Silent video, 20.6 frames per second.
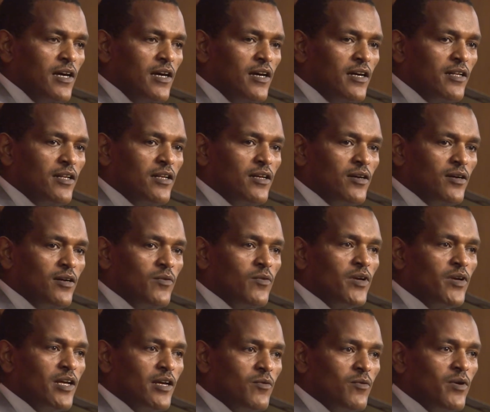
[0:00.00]
And
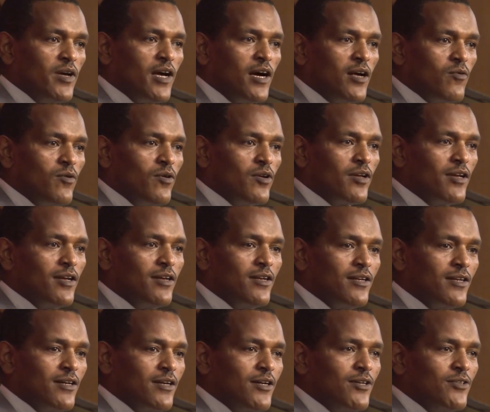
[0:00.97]
we are
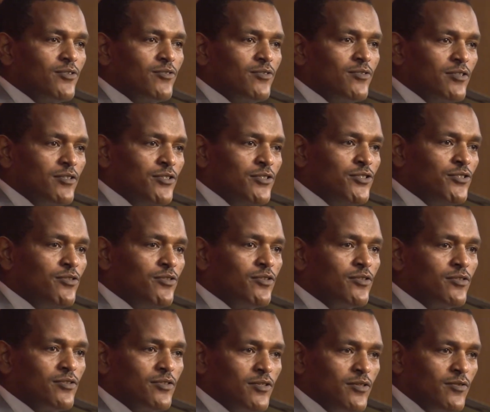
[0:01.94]
working to
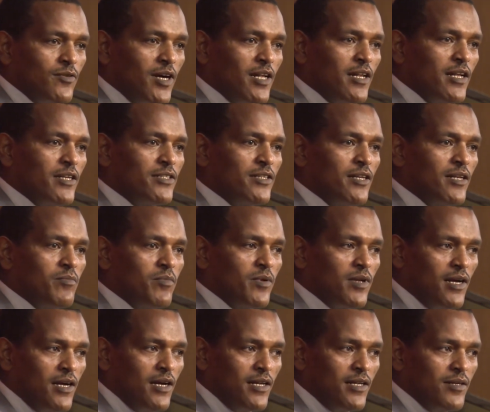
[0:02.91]
ensure one national
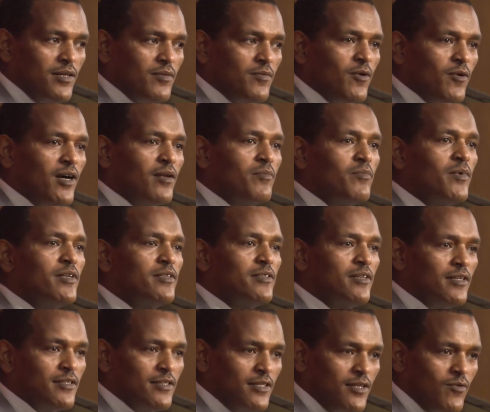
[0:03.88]
plan, one
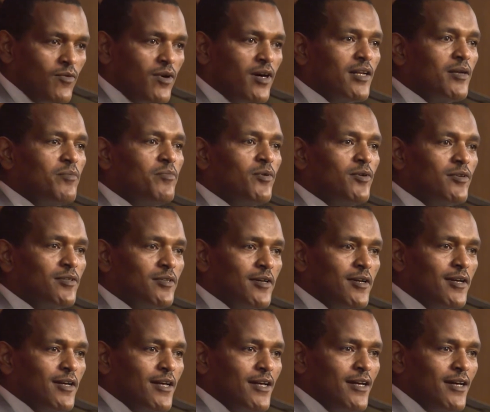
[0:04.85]
budget, and one report.
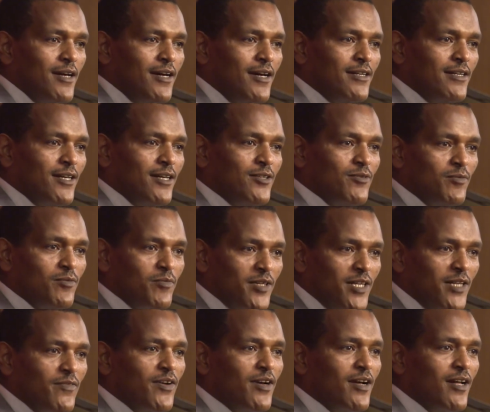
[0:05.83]
And it will be
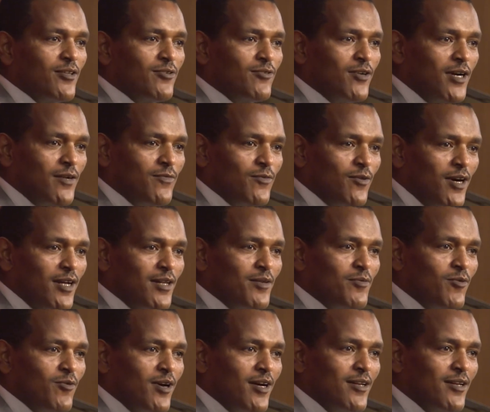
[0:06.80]
difficult to have
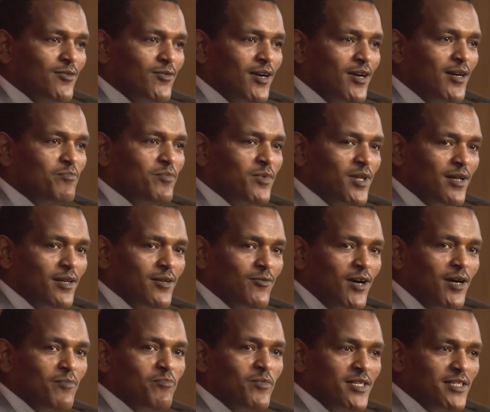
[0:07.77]

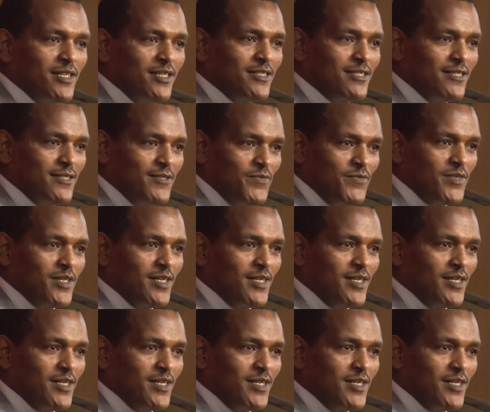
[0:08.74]
one budget